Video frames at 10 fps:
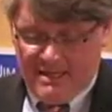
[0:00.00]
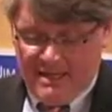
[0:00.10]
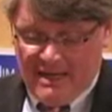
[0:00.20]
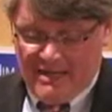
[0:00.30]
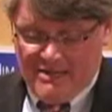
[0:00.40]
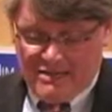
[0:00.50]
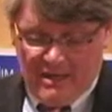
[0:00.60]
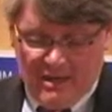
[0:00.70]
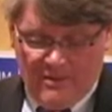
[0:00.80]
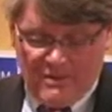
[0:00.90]
I need your
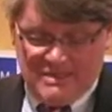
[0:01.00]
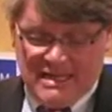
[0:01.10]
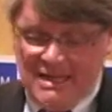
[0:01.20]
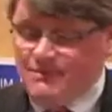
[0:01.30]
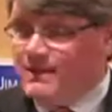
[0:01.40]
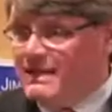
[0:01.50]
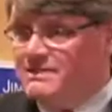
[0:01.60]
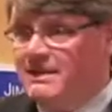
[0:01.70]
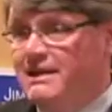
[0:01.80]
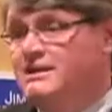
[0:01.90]
help with sign
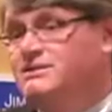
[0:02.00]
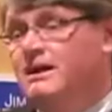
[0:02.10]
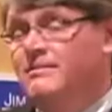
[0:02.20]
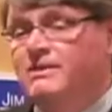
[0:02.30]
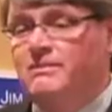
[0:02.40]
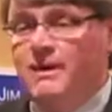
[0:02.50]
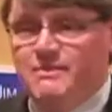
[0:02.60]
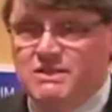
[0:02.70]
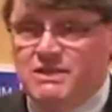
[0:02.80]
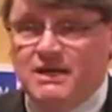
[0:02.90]
placement. I need your help with a
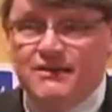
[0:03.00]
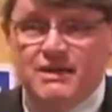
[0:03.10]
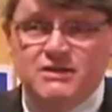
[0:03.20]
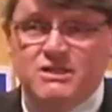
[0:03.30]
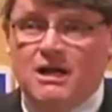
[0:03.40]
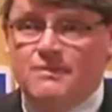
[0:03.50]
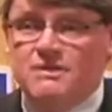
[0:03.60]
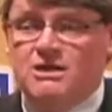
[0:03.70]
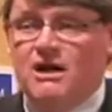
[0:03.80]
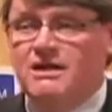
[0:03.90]
bumper sticker. I need your help
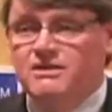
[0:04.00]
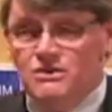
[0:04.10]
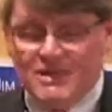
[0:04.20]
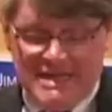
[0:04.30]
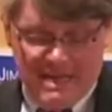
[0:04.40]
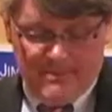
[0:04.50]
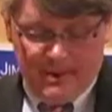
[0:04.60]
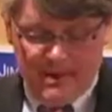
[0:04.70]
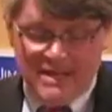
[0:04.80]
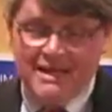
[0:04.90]
in talking to a
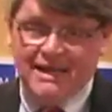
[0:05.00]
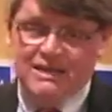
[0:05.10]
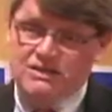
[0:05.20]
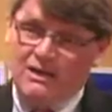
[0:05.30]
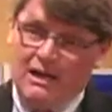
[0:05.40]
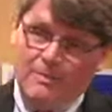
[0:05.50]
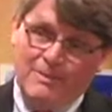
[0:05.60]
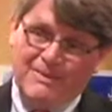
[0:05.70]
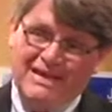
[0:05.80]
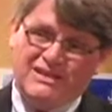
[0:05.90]
neighbor. I need your help
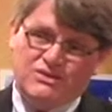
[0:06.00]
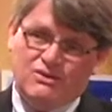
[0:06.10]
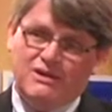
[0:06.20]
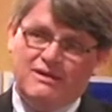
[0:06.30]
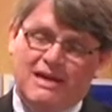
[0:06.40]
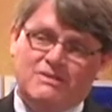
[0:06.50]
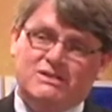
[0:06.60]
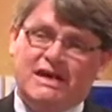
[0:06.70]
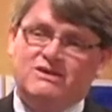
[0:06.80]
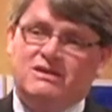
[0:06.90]
in making sure your
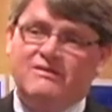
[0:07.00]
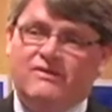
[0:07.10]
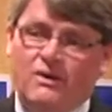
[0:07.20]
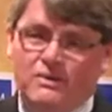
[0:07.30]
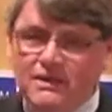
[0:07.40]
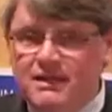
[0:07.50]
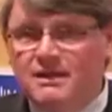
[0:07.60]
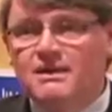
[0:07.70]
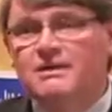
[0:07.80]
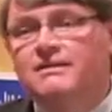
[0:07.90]
neighbors actually vote.
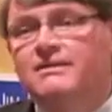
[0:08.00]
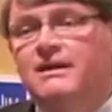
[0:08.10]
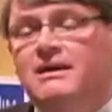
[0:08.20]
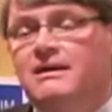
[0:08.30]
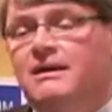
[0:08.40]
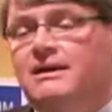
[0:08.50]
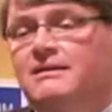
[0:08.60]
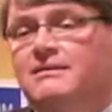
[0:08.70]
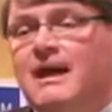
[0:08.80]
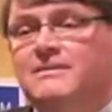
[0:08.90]
The
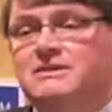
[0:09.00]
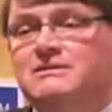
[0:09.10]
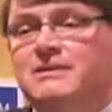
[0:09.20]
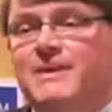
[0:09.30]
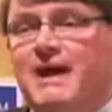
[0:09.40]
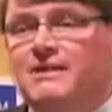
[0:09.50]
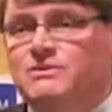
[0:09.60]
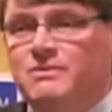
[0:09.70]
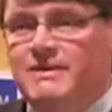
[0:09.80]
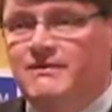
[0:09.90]
absentee
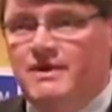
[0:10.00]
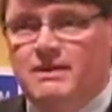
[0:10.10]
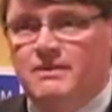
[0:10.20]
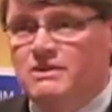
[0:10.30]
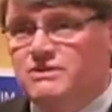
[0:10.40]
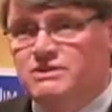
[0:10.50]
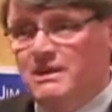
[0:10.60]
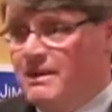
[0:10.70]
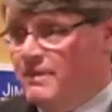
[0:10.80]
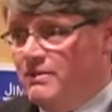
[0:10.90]
ballots will be available in just
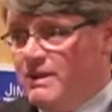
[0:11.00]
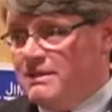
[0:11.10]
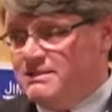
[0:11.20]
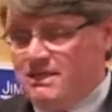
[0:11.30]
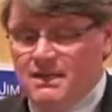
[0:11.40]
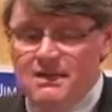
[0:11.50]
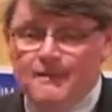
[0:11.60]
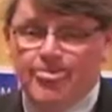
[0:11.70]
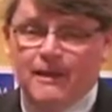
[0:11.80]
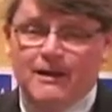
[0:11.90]
a couple of weeks.
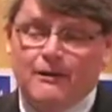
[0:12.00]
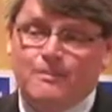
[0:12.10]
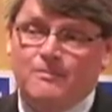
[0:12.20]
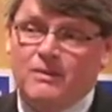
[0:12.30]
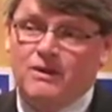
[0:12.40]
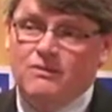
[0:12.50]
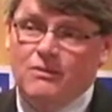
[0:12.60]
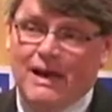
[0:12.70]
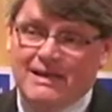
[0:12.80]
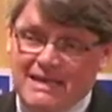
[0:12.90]

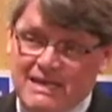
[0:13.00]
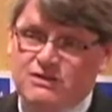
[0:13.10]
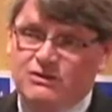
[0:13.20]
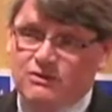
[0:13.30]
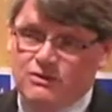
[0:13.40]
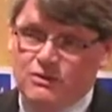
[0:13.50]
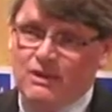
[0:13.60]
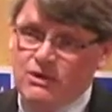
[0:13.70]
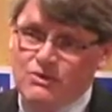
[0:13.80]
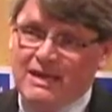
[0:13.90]
I need you to do
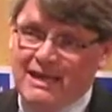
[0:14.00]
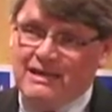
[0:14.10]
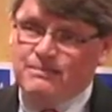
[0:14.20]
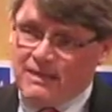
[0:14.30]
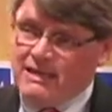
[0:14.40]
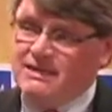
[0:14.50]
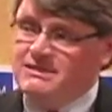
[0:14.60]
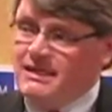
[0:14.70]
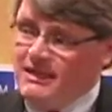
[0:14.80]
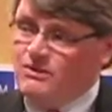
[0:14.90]
what you can,
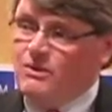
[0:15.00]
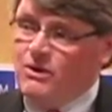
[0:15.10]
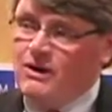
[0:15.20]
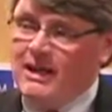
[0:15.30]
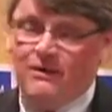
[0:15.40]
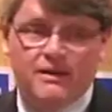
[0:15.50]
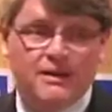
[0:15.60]
please, to get the word out.